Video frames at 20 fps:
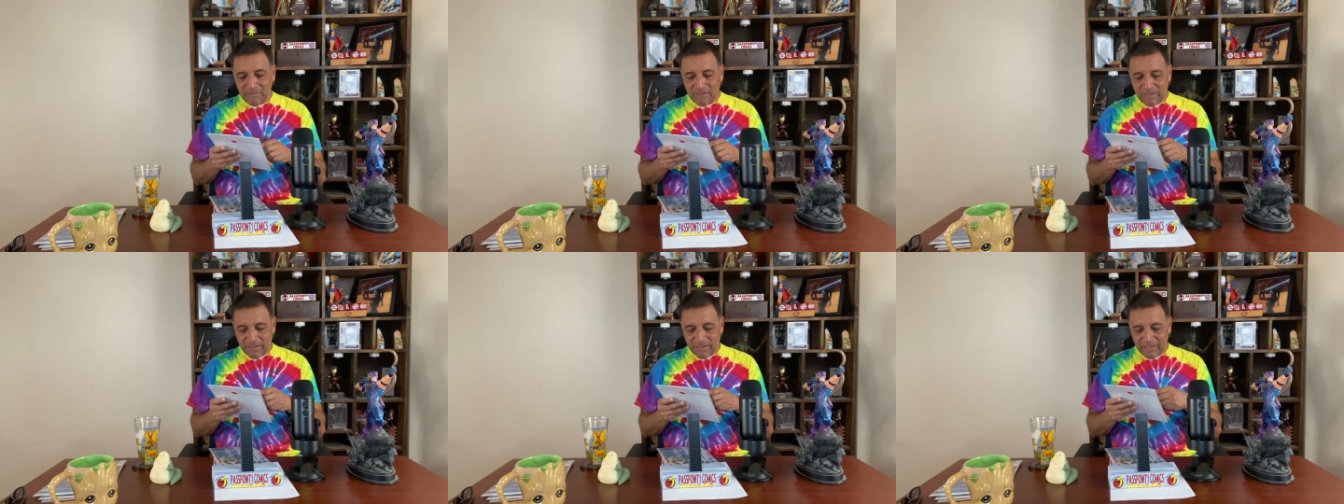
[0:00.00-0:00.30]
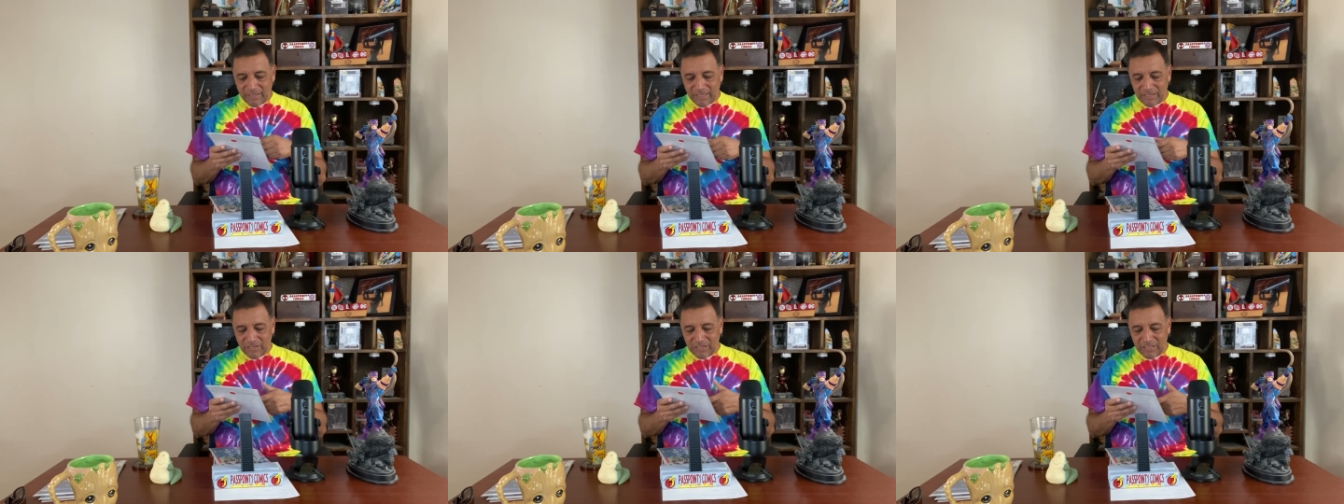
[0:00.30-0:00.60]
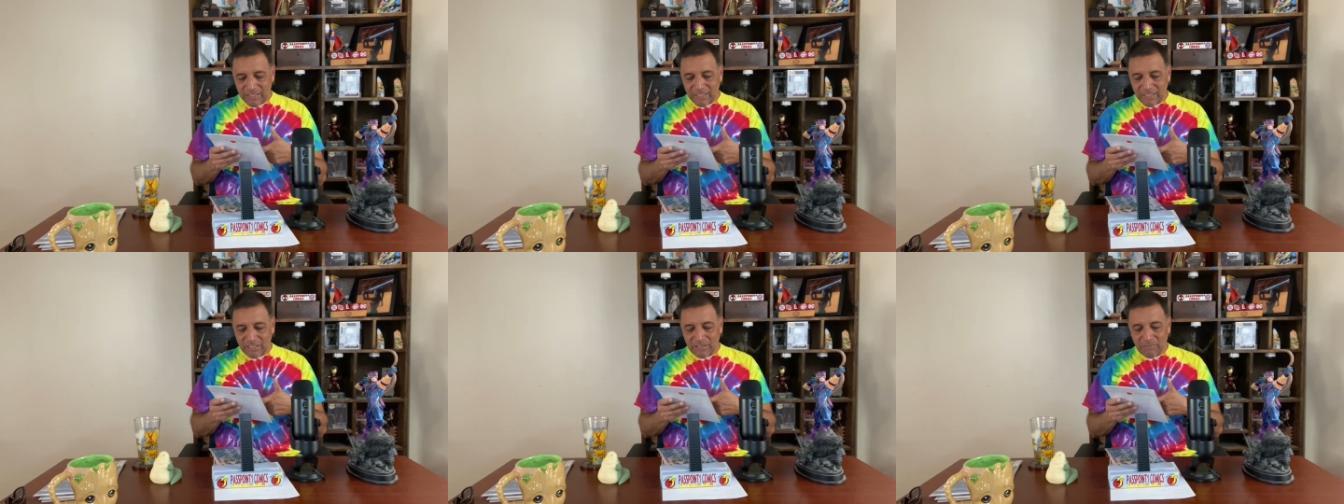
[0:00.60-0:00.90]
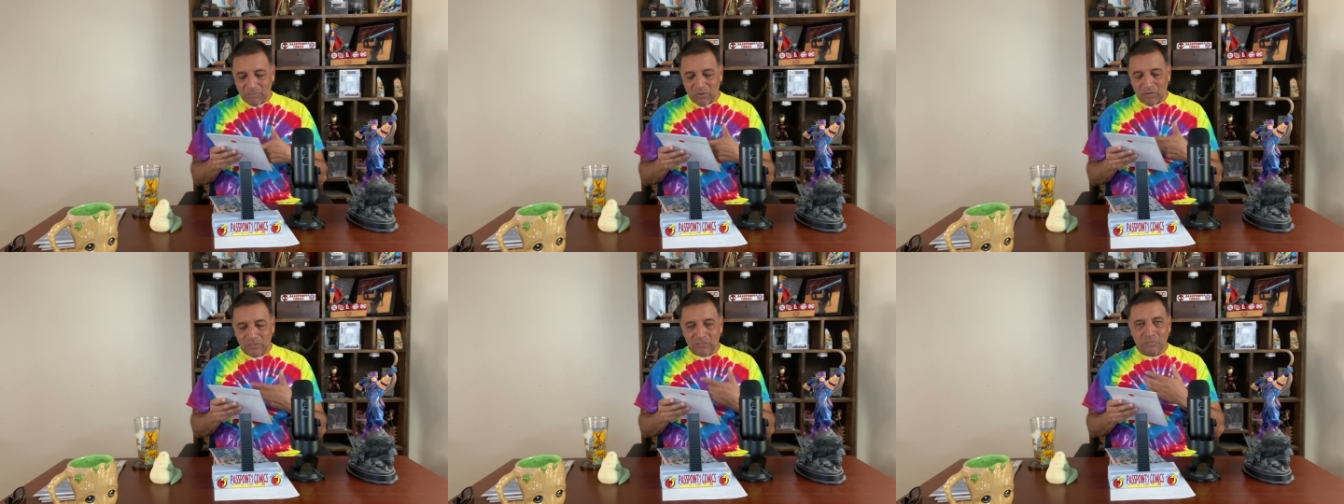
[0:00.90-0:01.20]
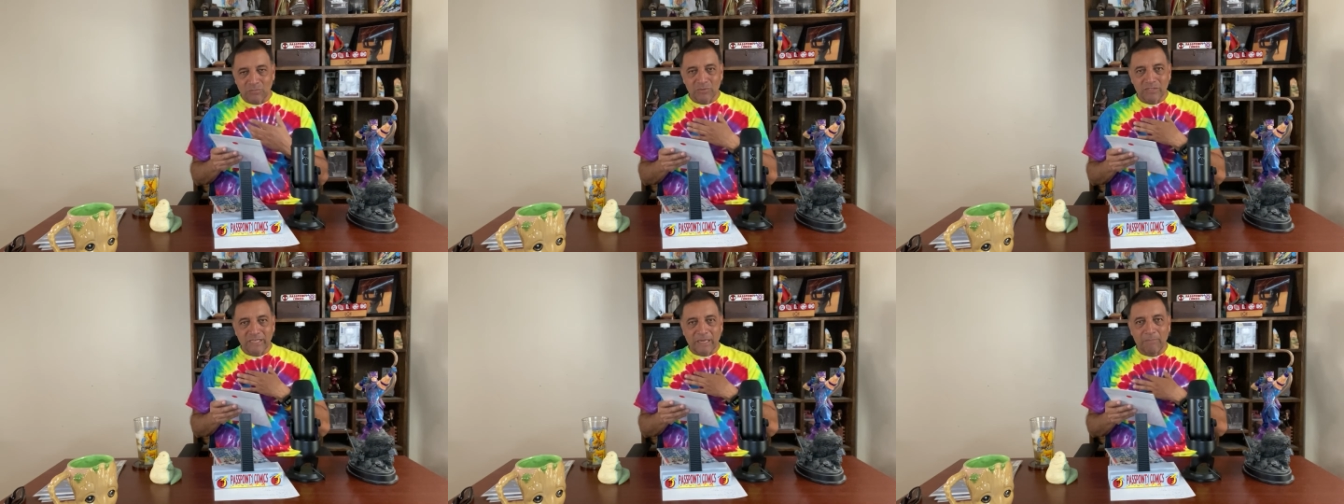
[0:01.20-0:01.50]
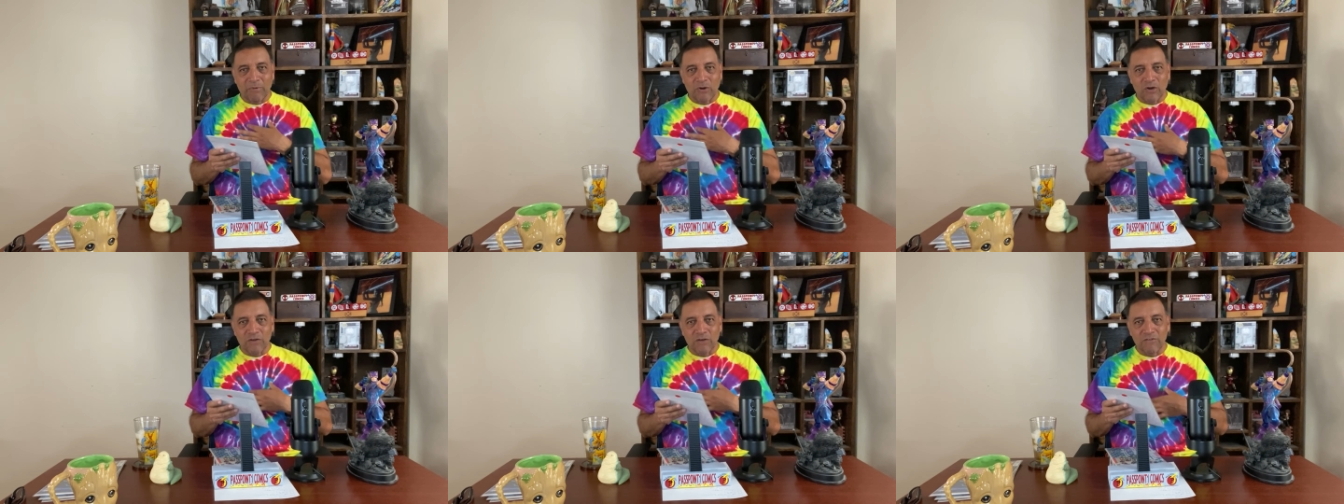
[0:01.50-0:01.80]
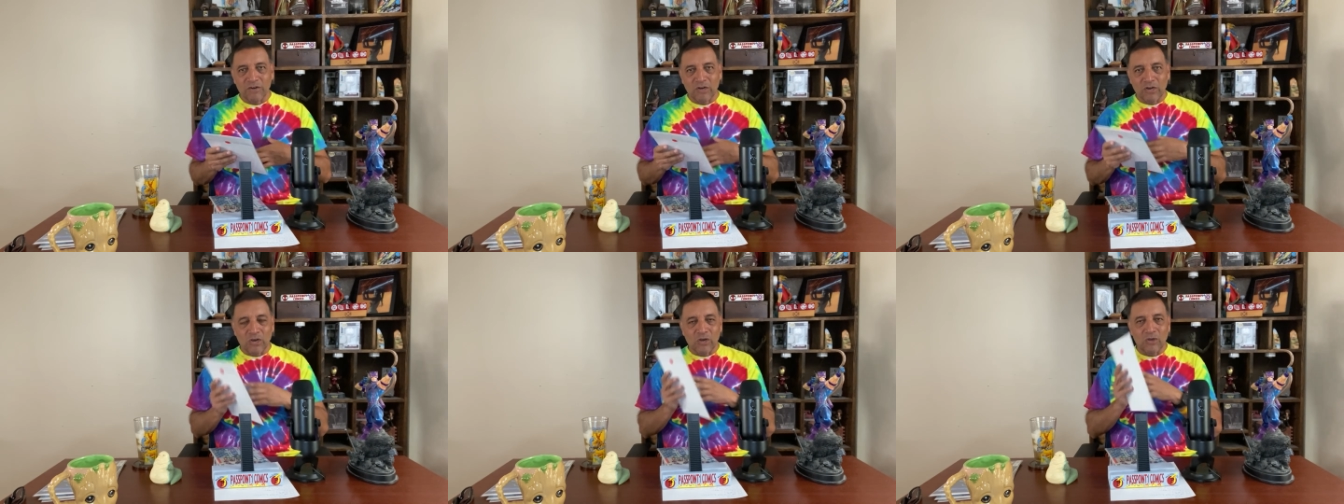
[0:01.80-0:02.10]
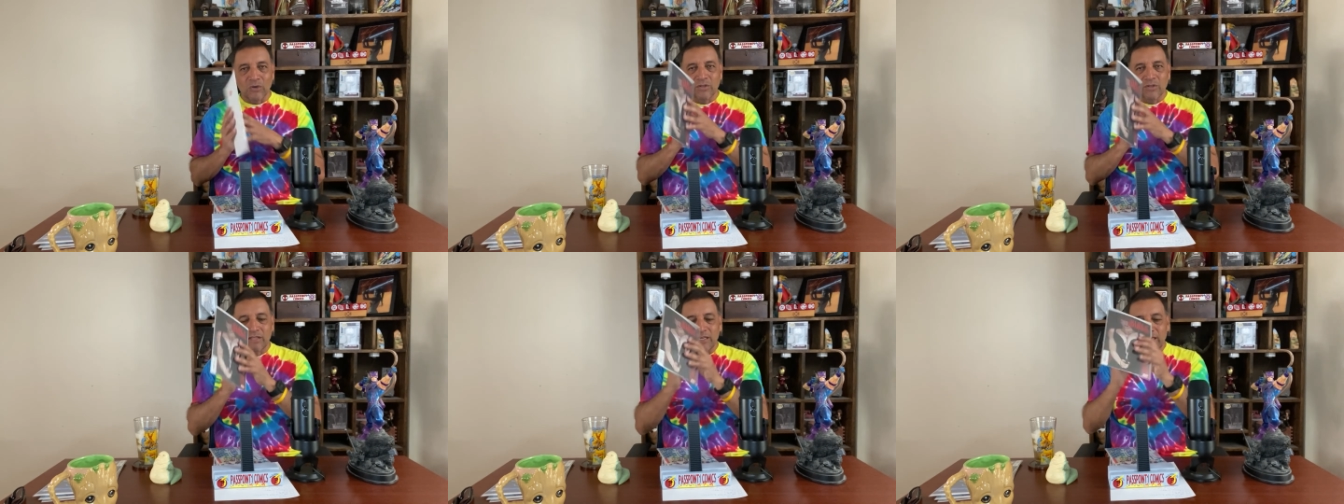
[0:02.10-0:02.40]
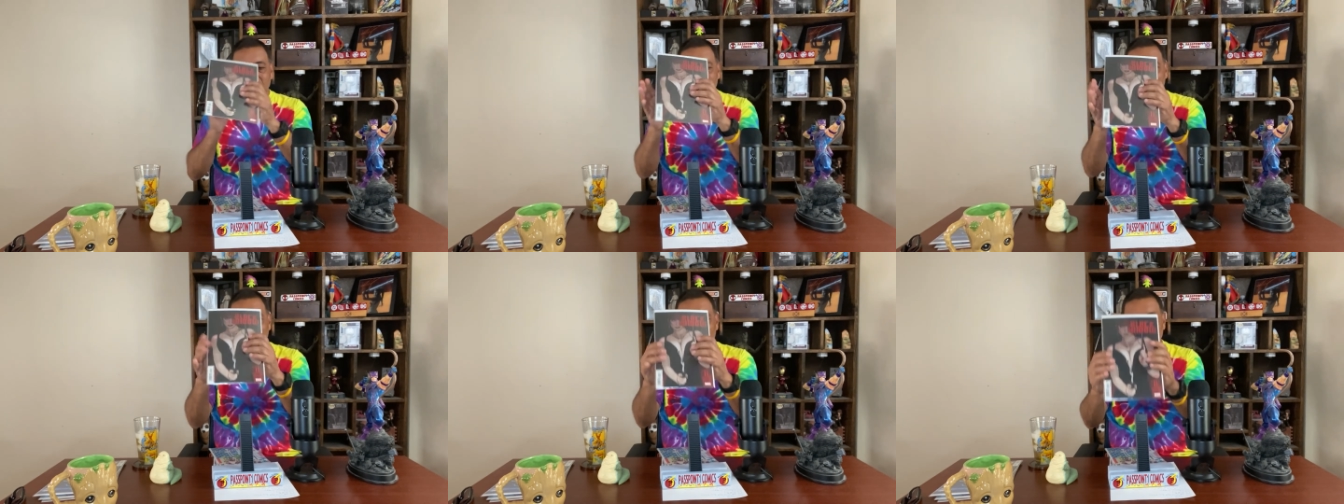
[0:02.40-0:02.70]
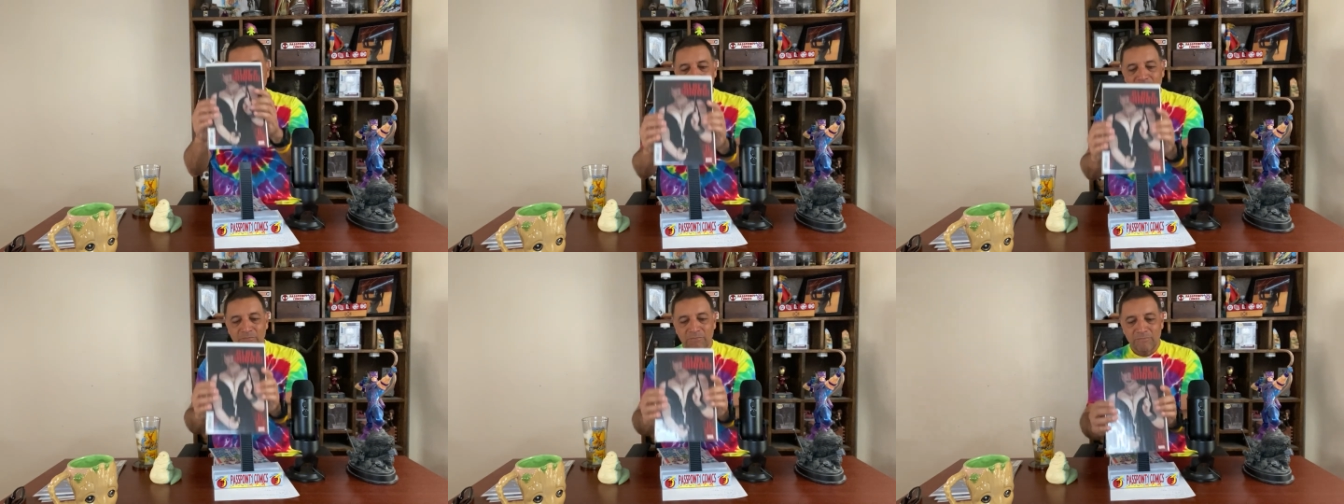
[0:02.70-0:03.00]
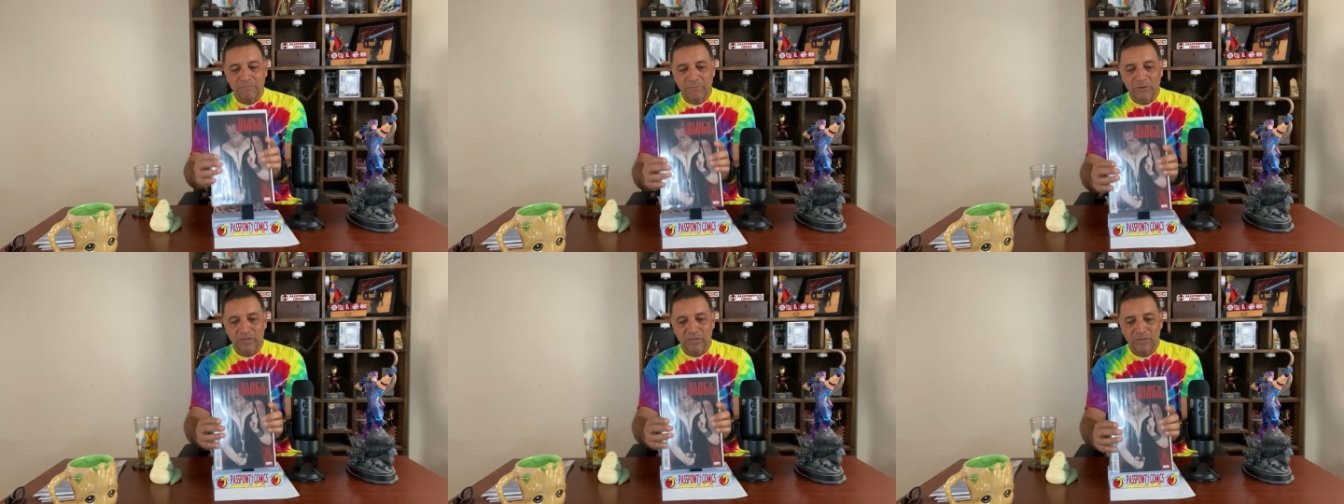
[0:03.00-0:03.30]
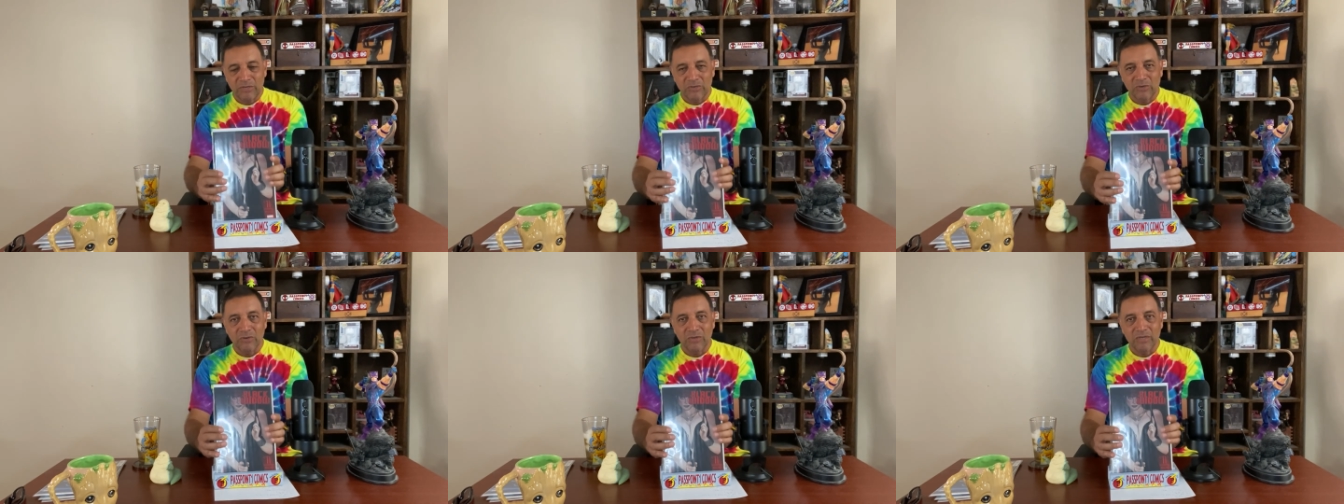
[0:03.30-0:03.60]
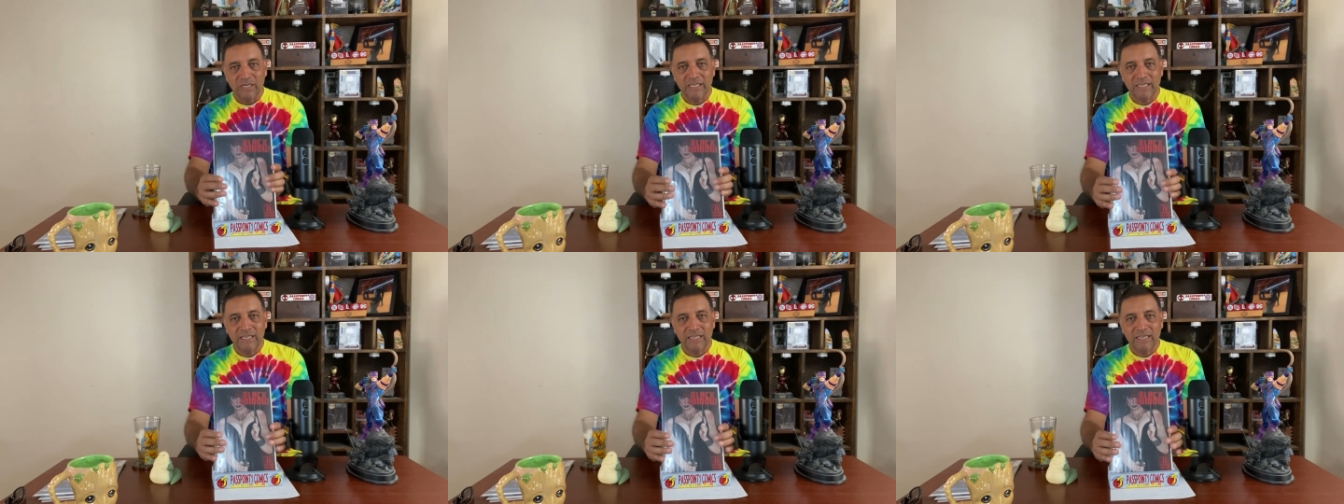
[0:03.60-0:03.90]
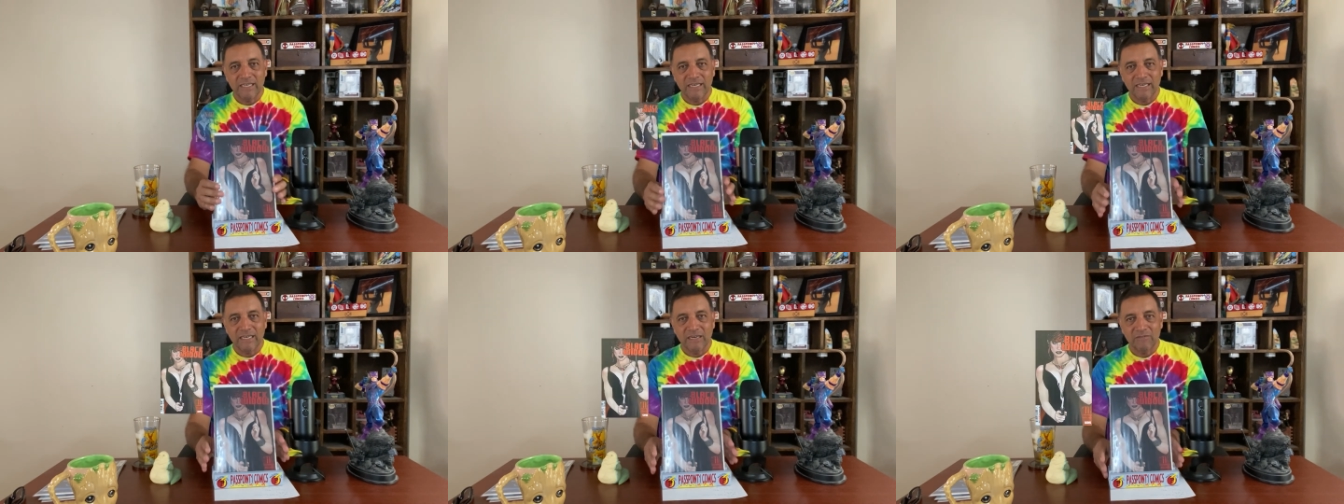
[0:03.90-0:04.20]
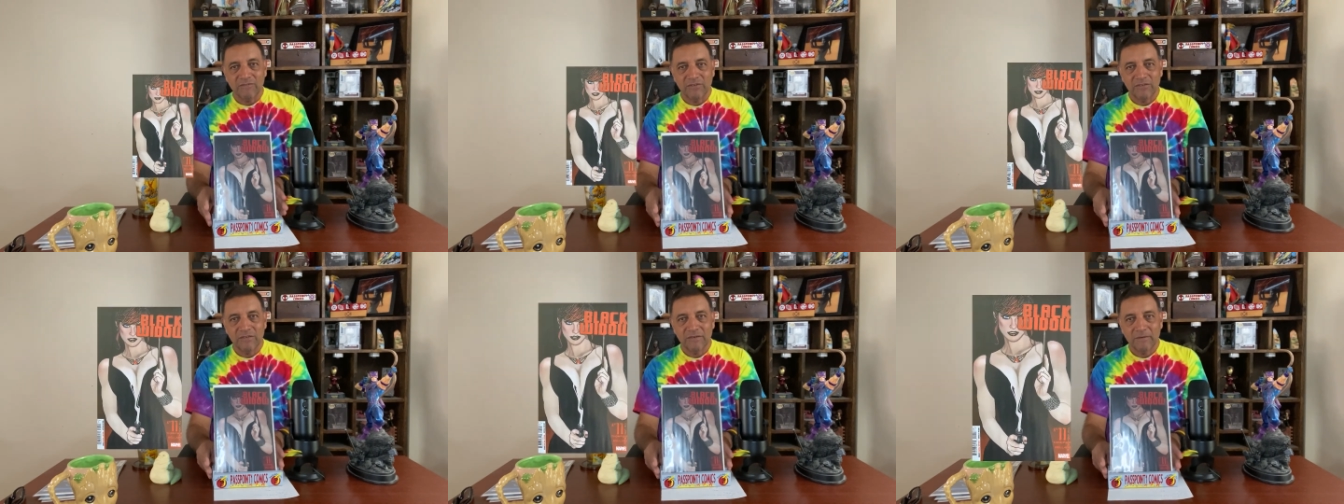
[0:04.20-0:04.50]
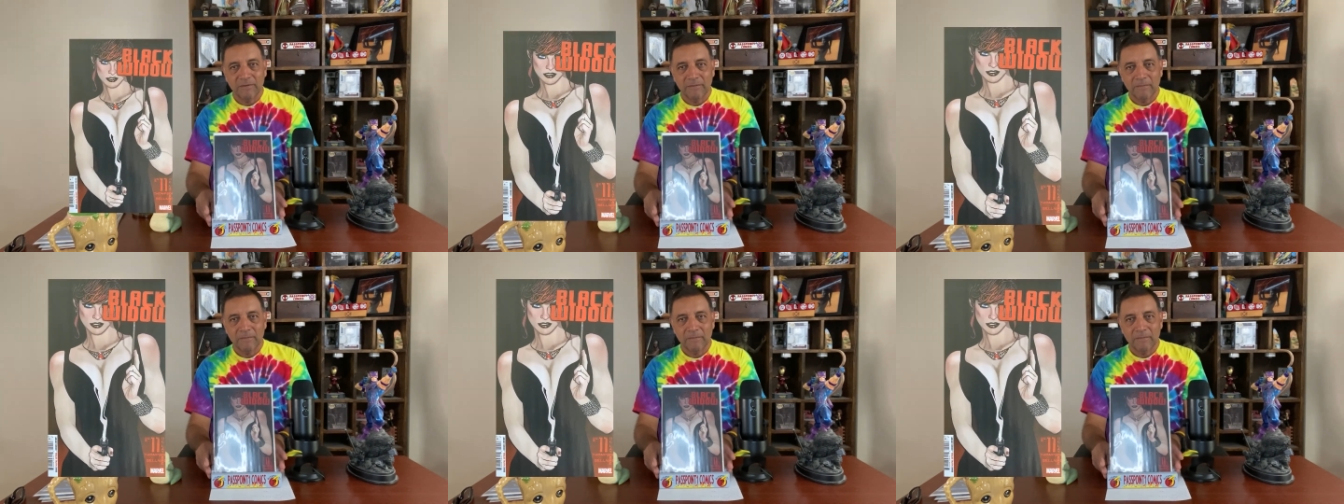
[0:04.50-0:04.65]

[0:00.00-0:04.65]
the, then you see the smoke is almost like part of her clothing. I thought it was a pretty cool looking uh, cover.